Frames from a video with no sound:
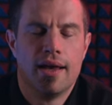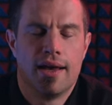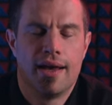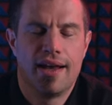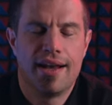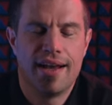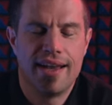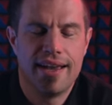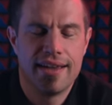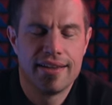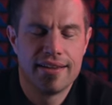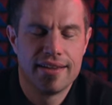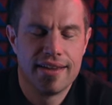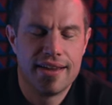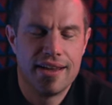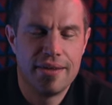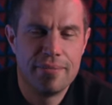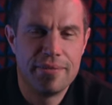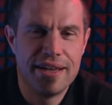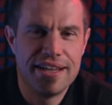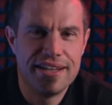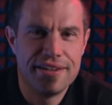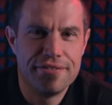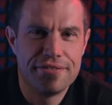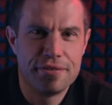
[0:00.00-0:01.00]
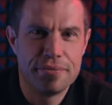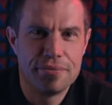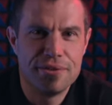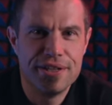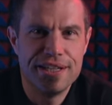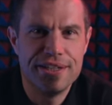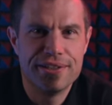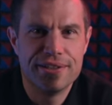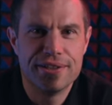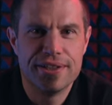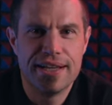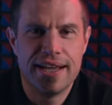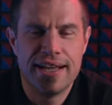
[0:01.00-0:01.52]
Hi, I'm Andy from
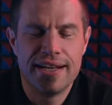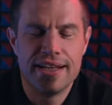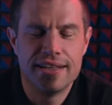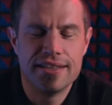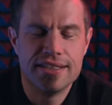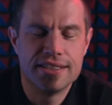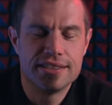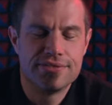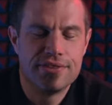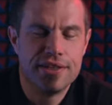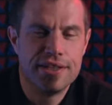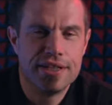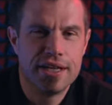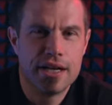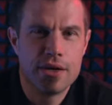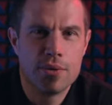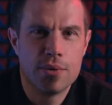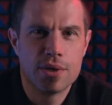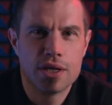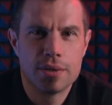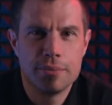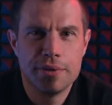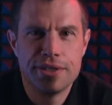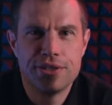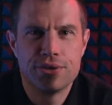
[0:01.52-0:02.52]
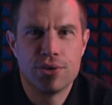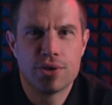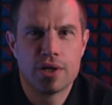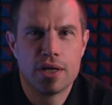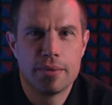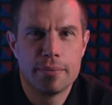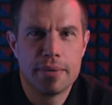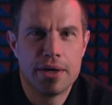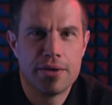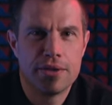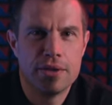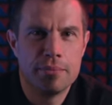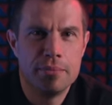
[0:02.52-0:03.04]
Riedel, and in this video we're going to be talking
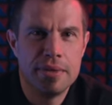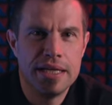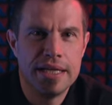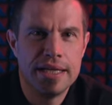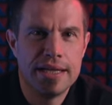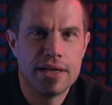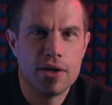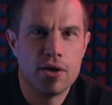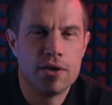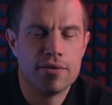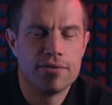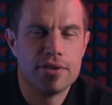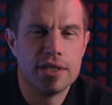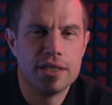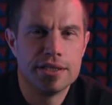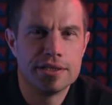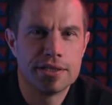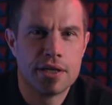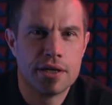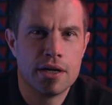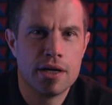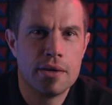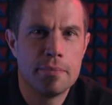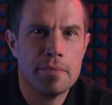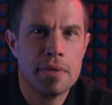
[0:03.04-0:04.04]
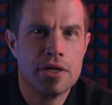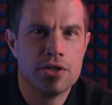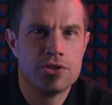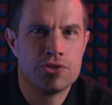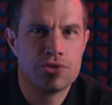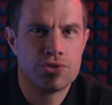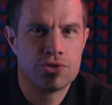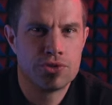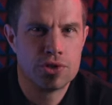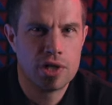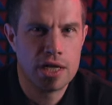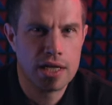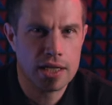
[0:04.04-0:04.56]
about the meaning of the term
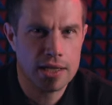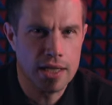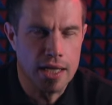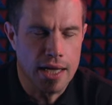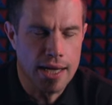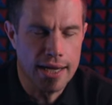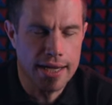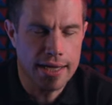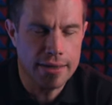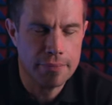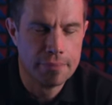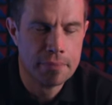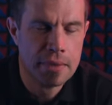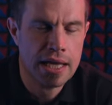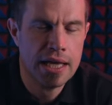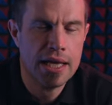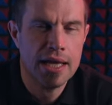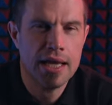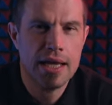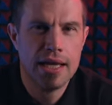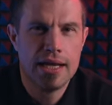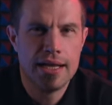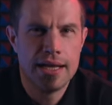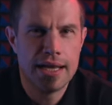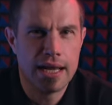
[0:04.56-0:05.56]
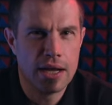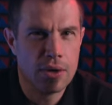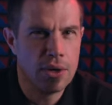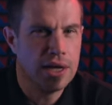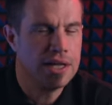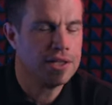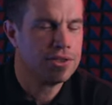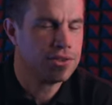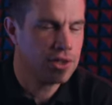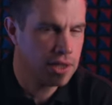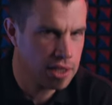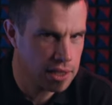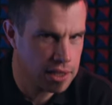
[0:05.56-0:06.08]
trunkline. Now, a
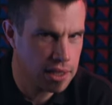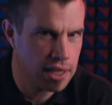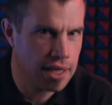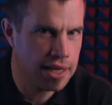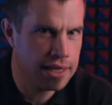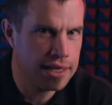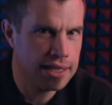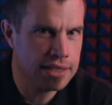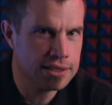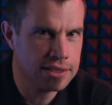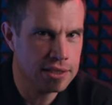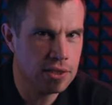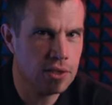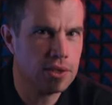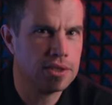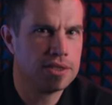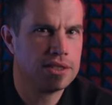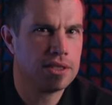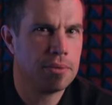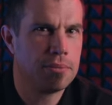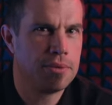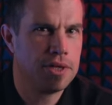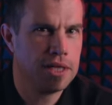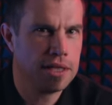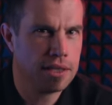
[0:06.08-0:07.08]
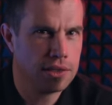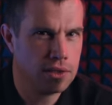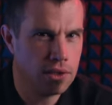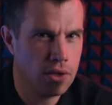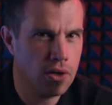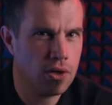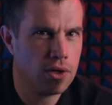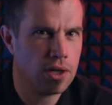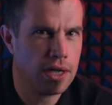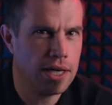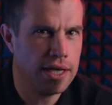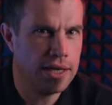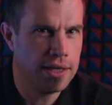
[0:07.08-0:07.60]
trunkline is not something
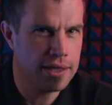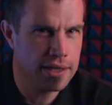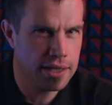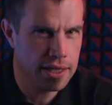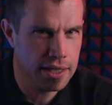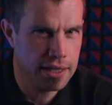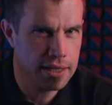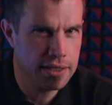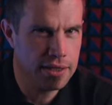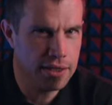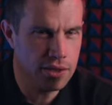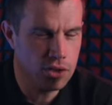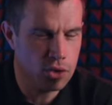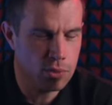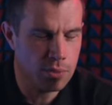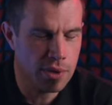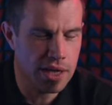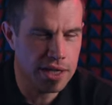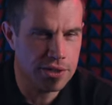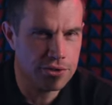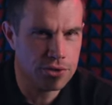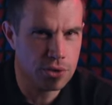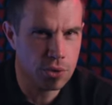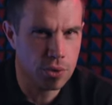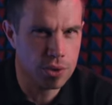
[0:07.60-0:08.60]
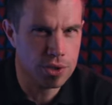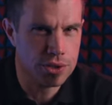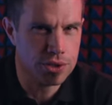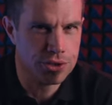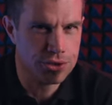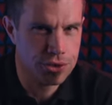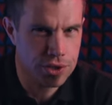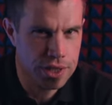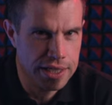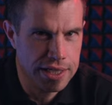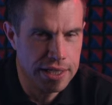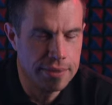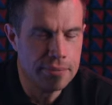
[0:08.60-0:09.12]
long and thin that you might draw on a
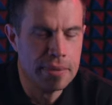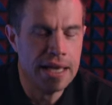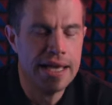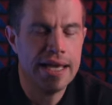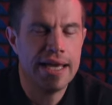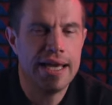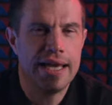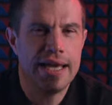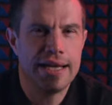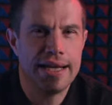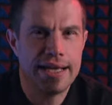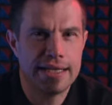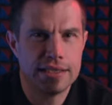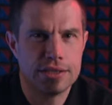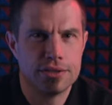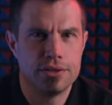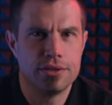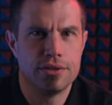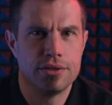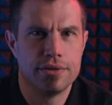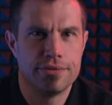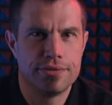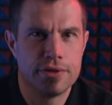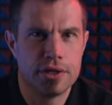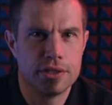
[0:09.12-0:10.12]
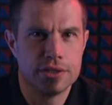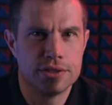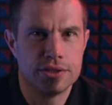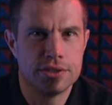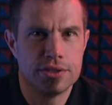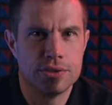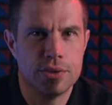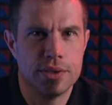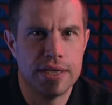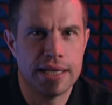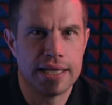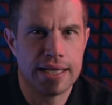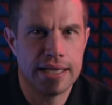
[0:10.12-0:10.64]
tree. It actually refers
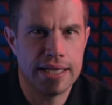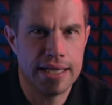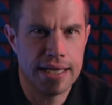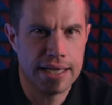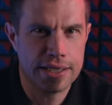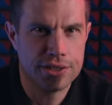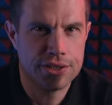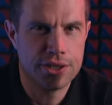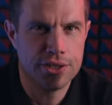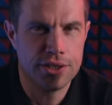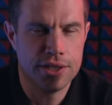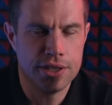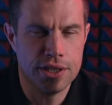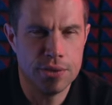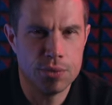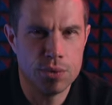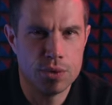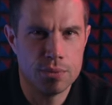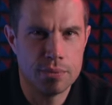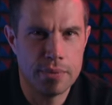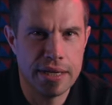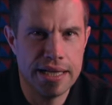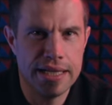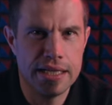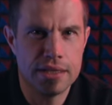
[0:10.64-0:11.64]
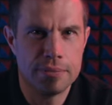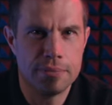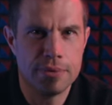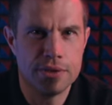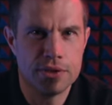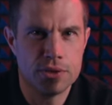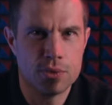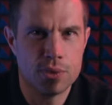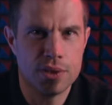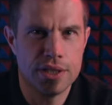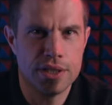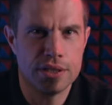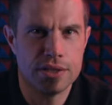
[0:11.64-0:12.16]
to a connection that you would make
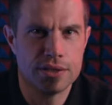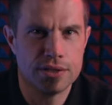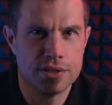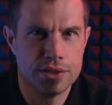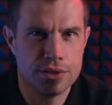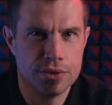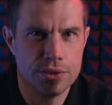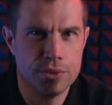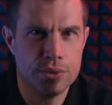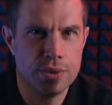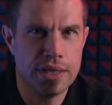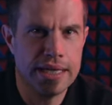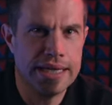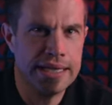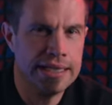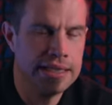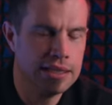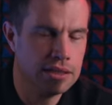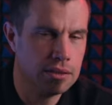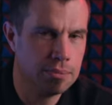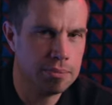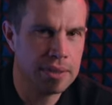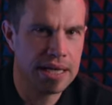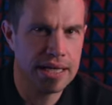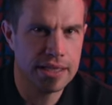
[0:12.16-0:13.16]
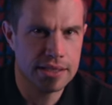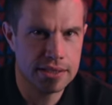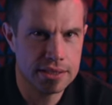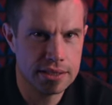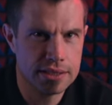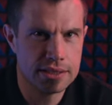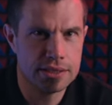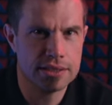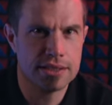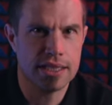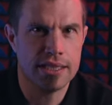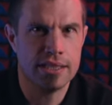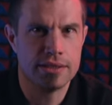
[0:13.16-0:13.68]
between two
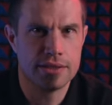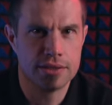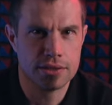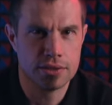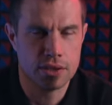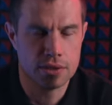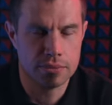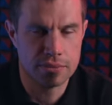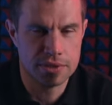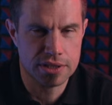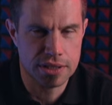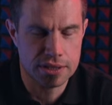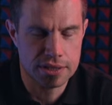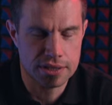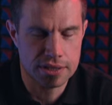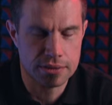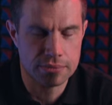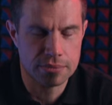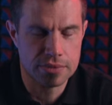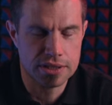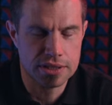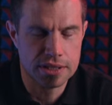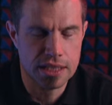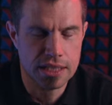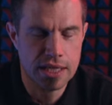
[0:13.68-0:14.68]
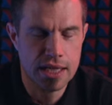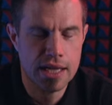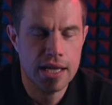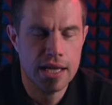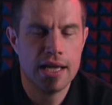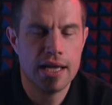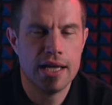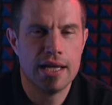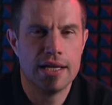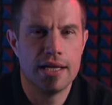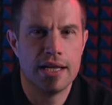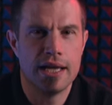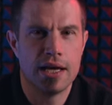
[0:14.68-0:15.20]
independent intercom systems.
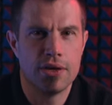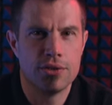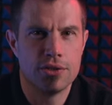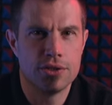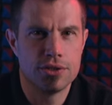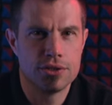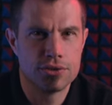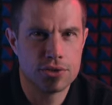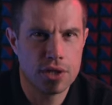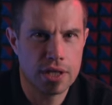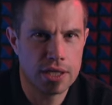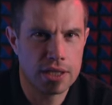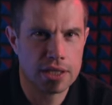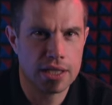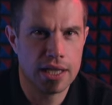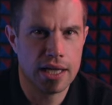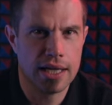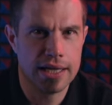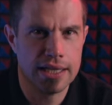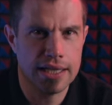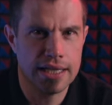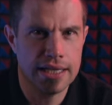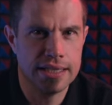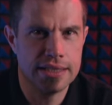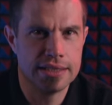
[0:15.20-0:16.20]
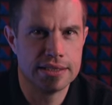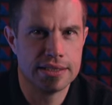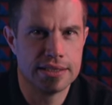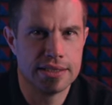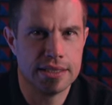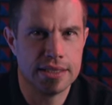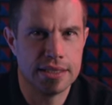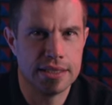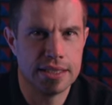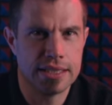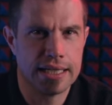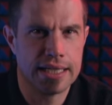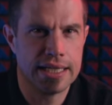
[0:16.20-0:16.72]
Now, the trunkline is
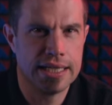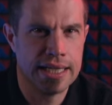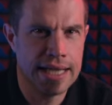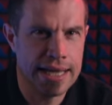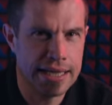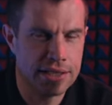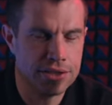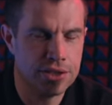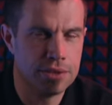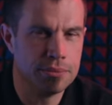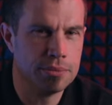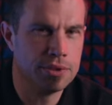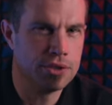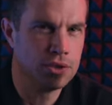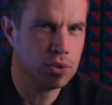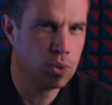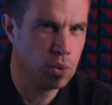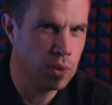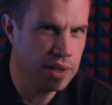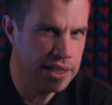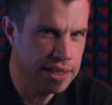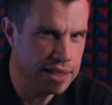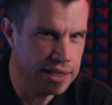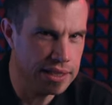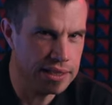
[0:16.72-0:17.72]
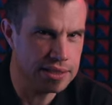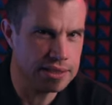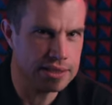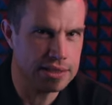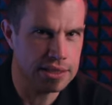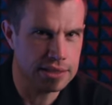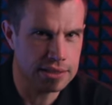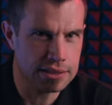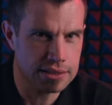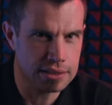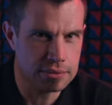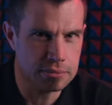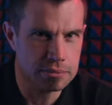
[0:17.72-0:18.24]
the connection between these
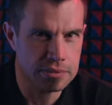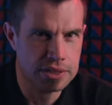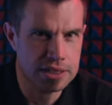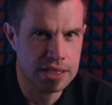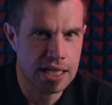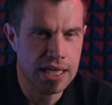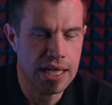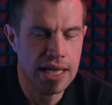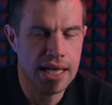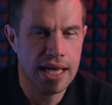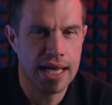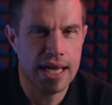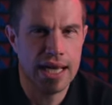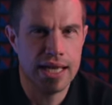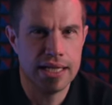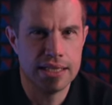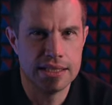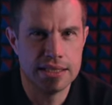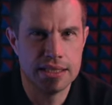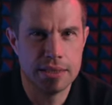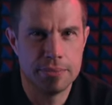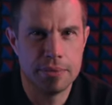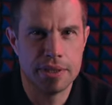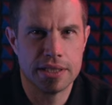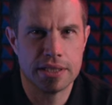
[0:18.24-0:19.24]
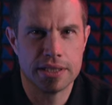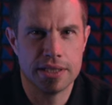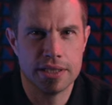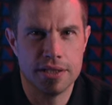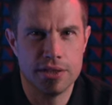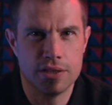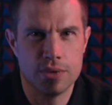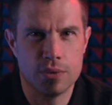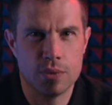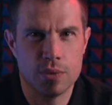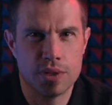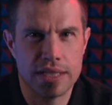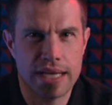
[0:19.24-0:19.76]
systems, and typically
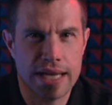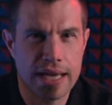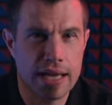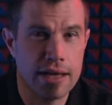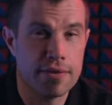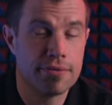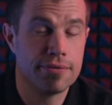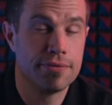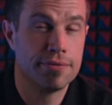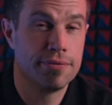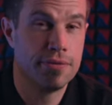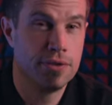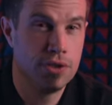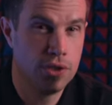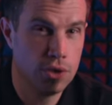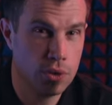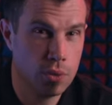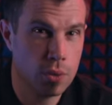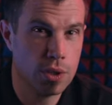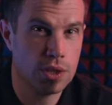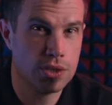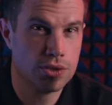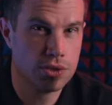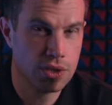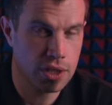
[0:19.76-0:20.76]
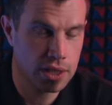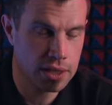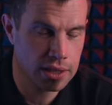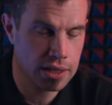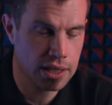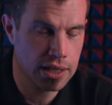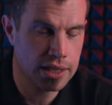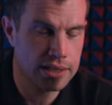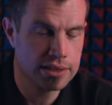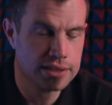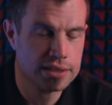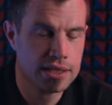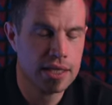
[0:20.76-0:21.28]
you would have fewer
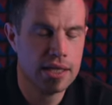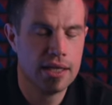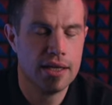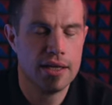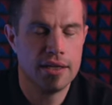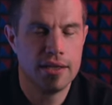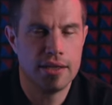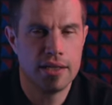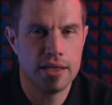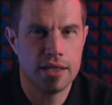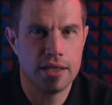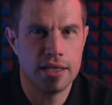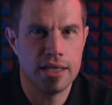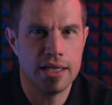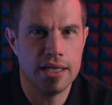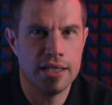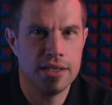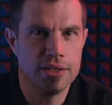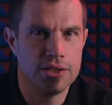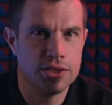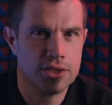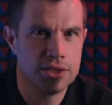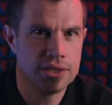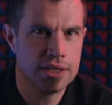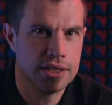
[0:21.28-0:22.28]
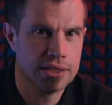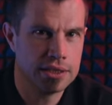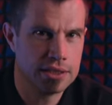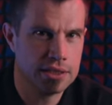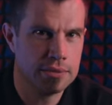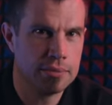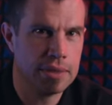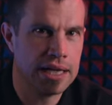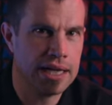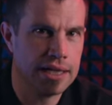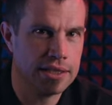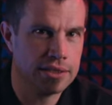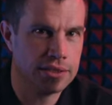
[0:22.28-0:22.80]
trunklines than each
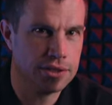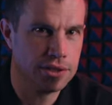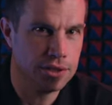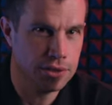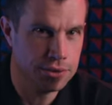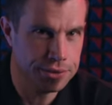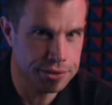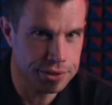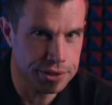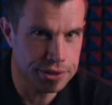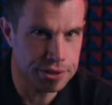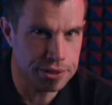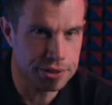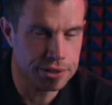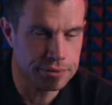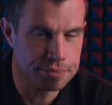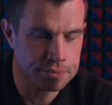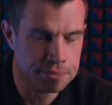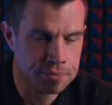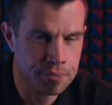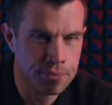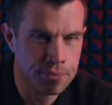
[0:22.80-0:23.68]
system has users.